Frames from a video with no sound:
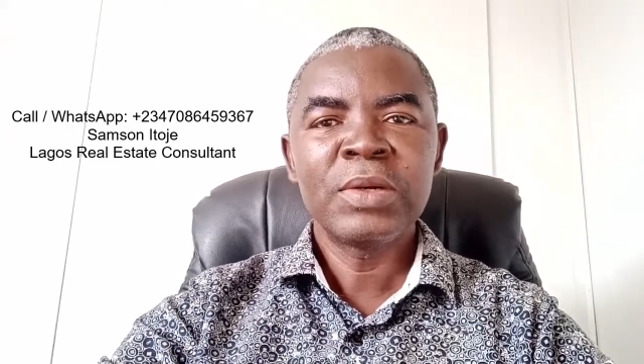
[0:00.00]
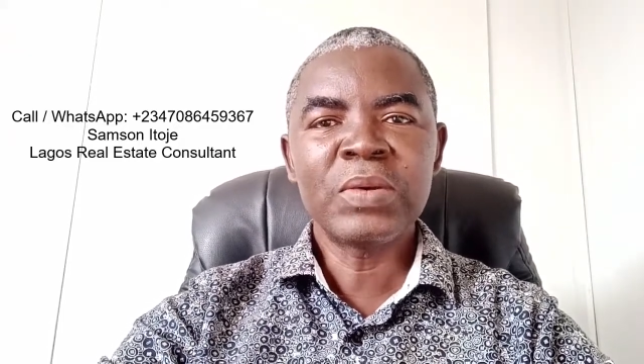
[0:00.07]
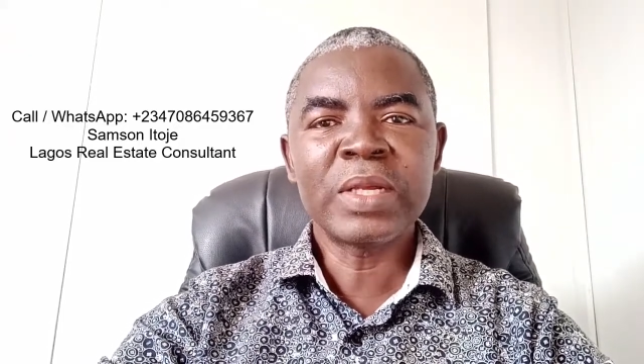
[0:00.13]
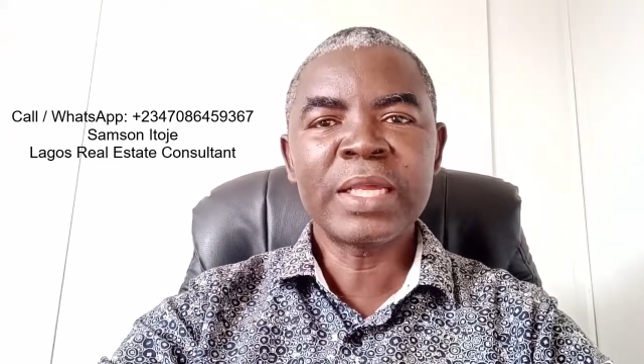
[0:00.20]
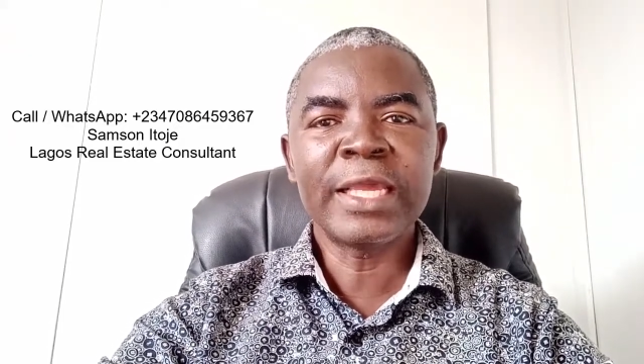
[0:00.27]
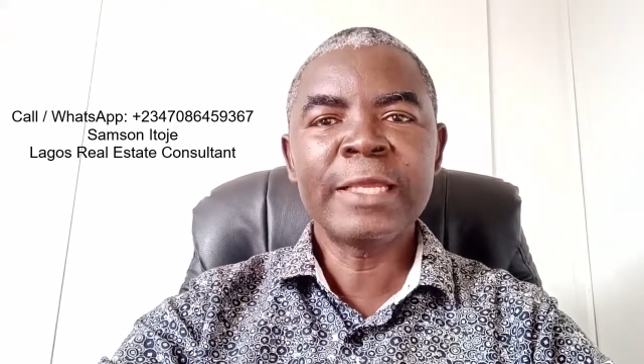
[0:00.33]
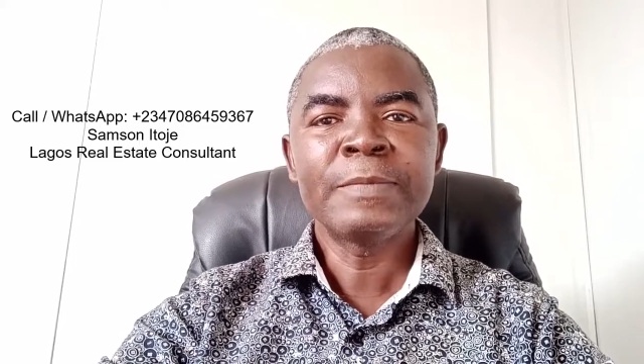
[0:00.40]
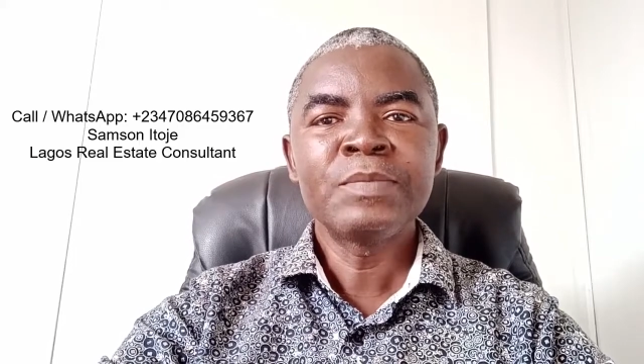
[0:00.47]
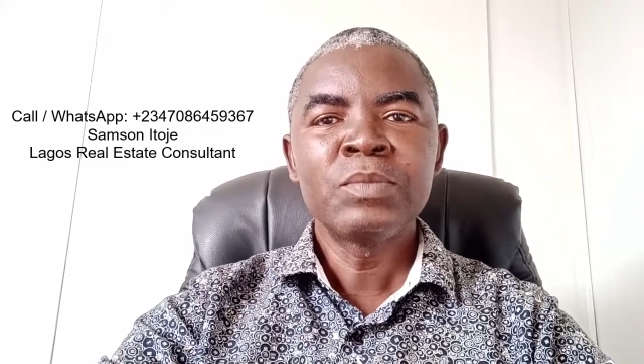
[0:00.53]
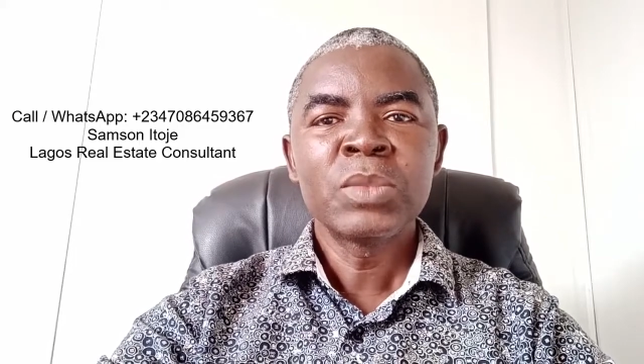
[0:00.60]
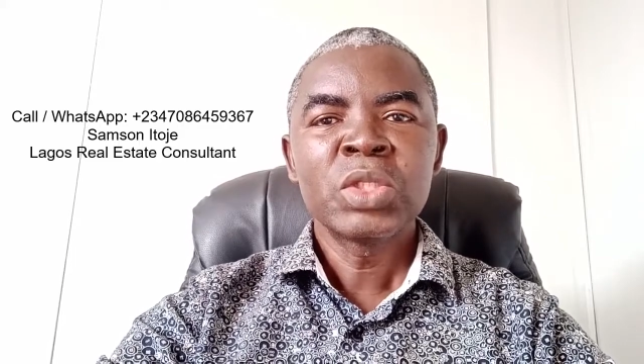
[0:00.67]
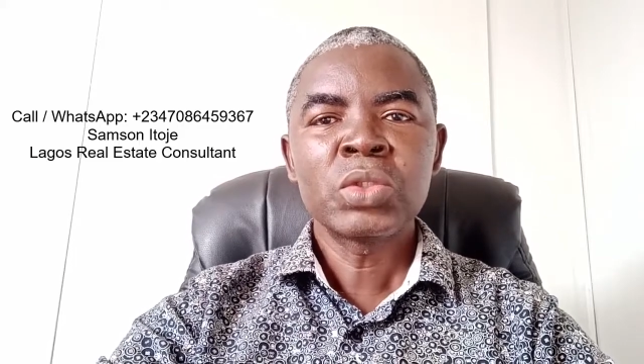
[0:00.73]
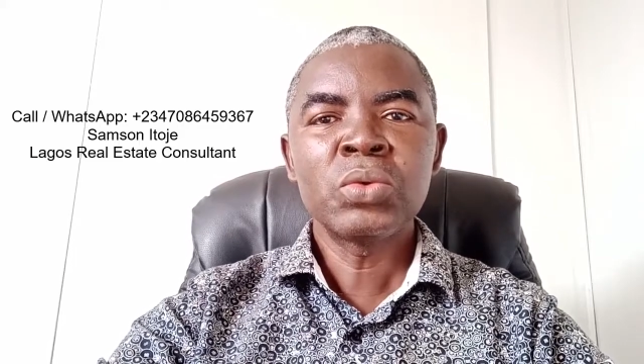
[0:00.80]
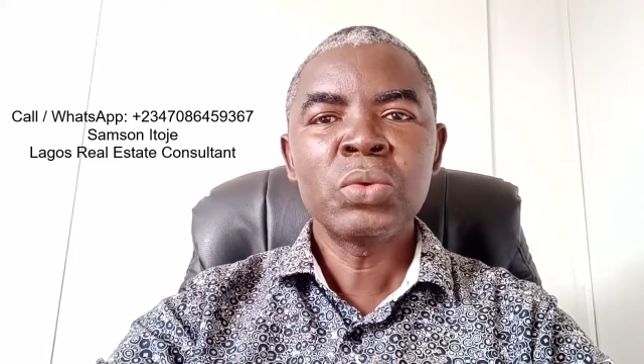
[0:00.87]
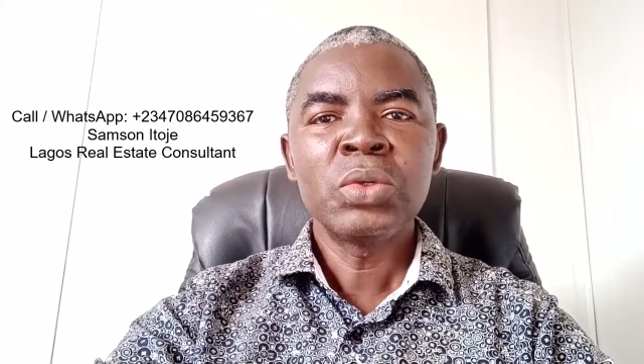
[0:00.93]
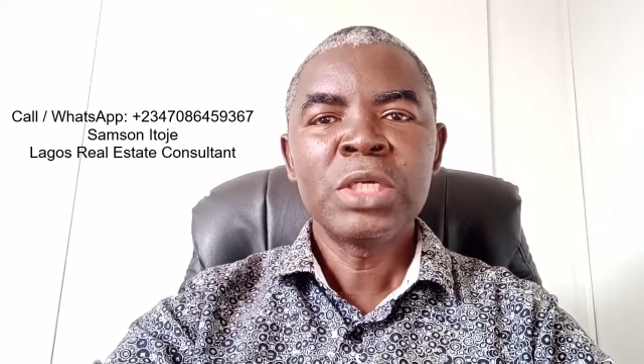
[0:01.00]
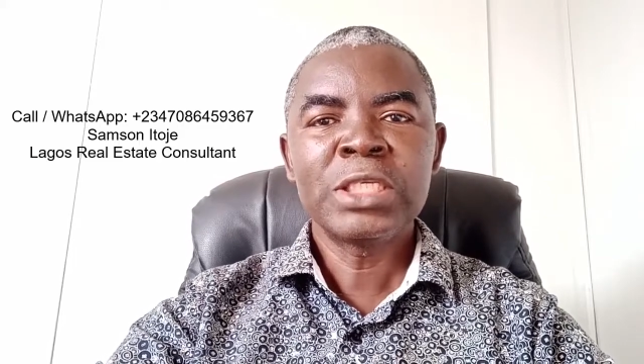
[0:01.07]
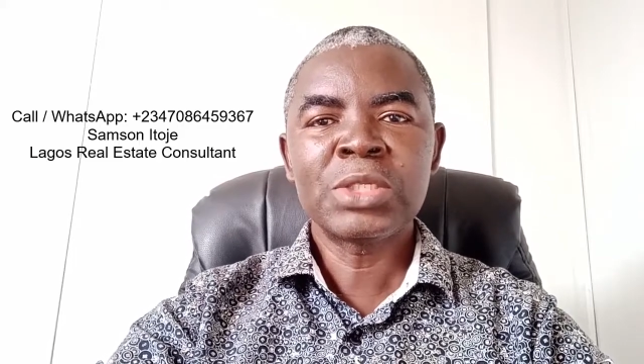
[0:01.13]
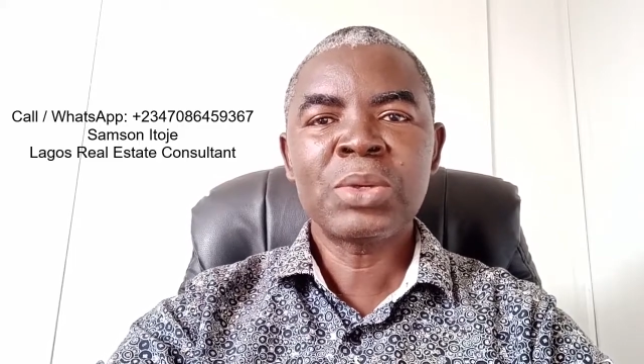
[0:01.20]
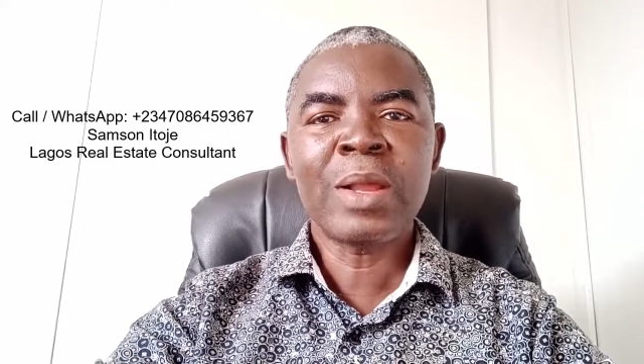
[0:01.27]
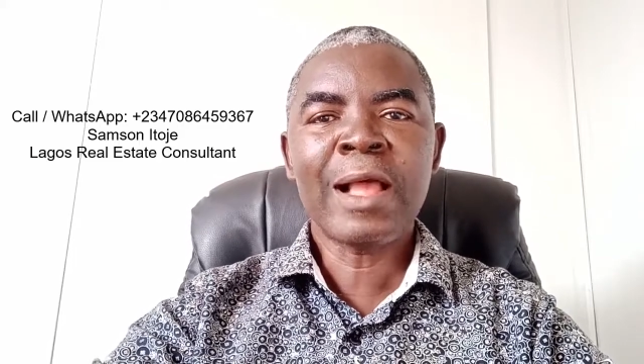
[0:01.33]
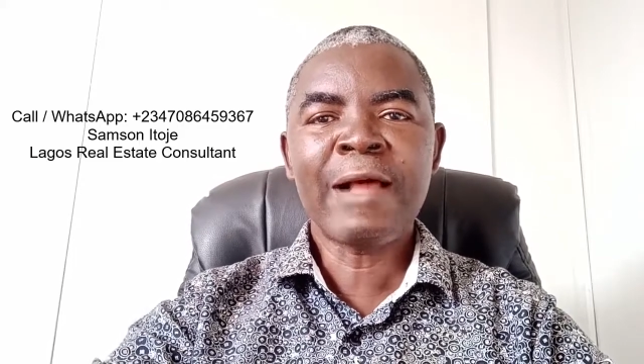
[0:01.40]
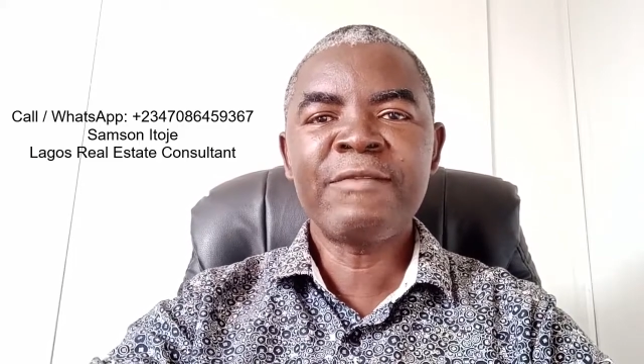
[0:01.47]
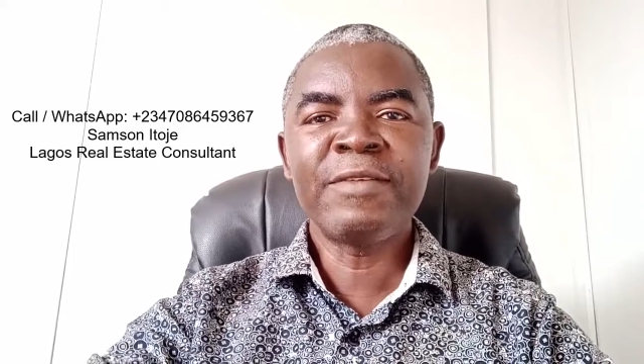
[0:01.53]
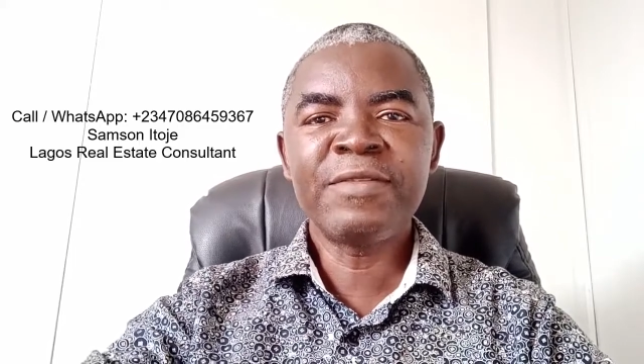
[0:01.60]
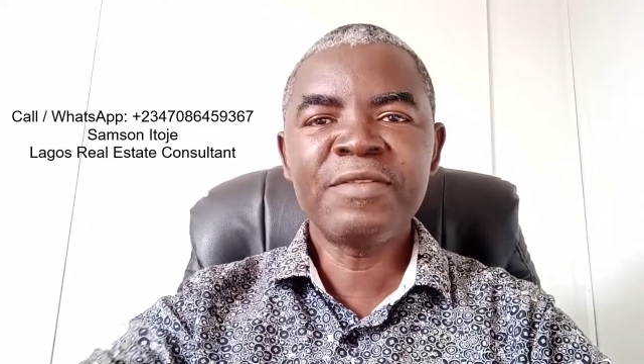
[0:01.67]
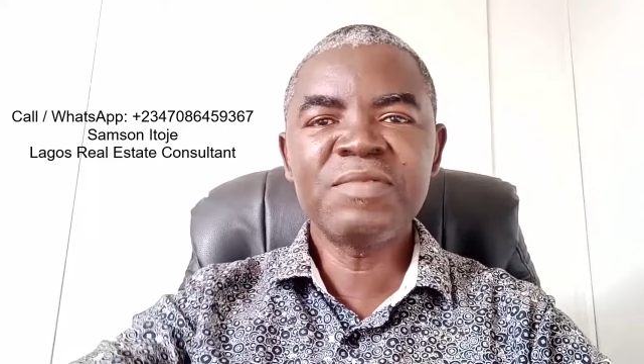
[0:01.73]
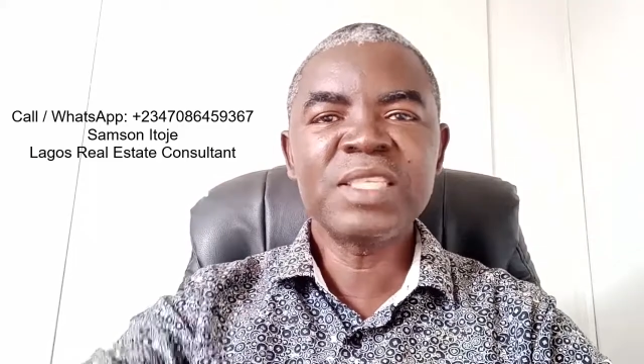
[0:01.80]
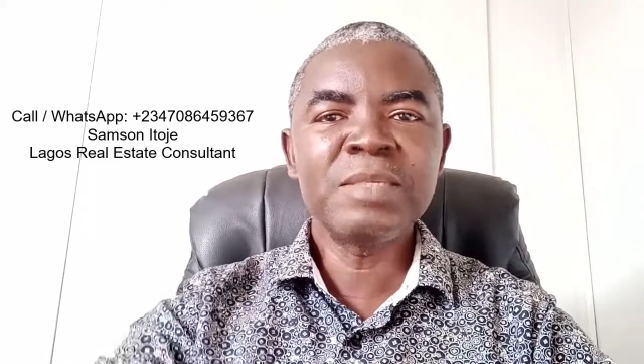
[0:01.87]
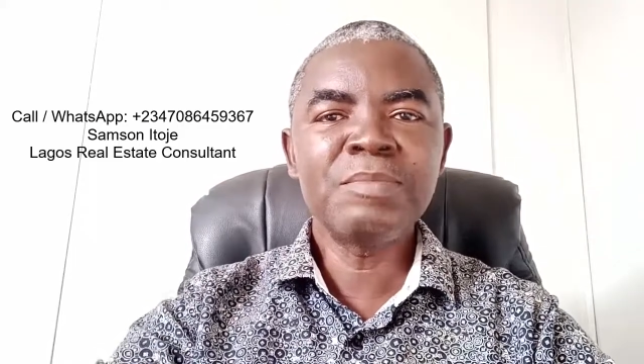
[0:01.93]
Okay, so instead of having
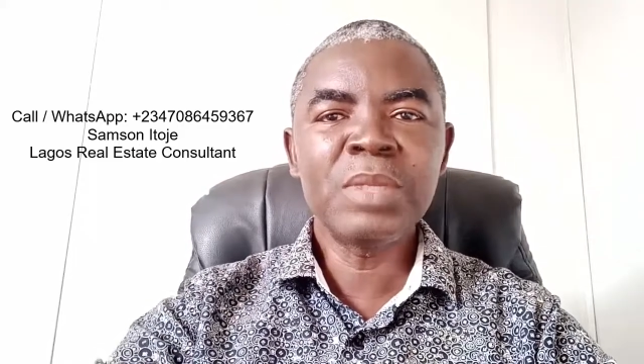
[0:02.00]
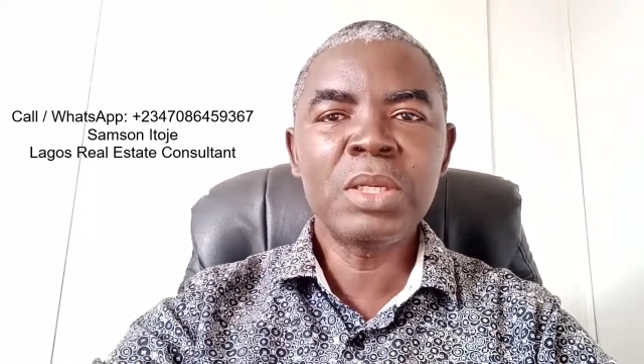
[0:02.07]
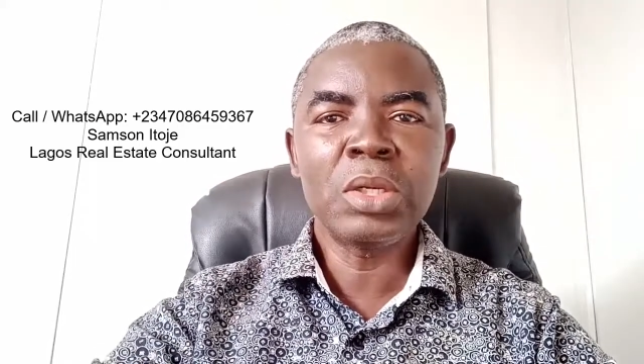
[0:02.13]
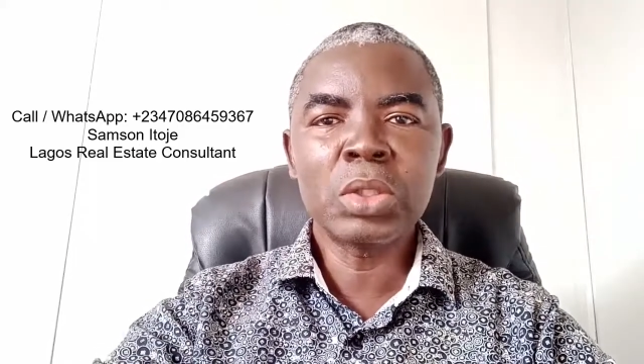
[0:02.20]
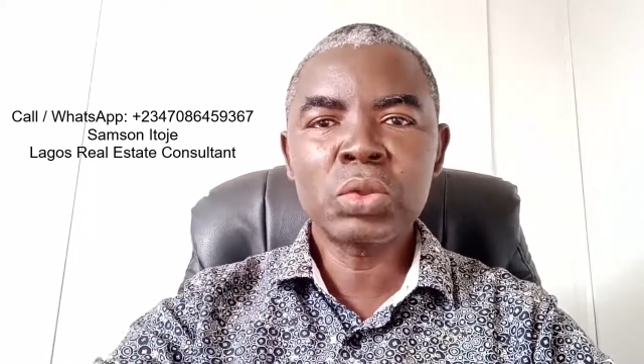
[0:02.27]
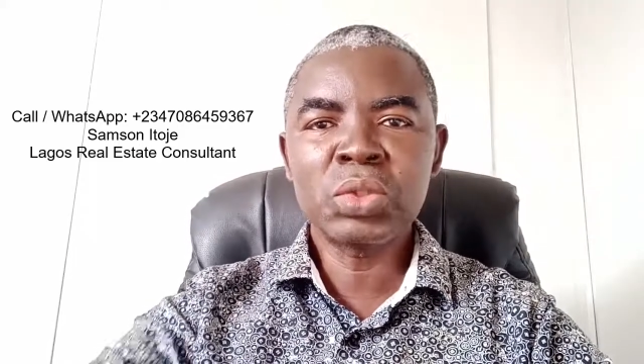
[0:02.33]
15 million,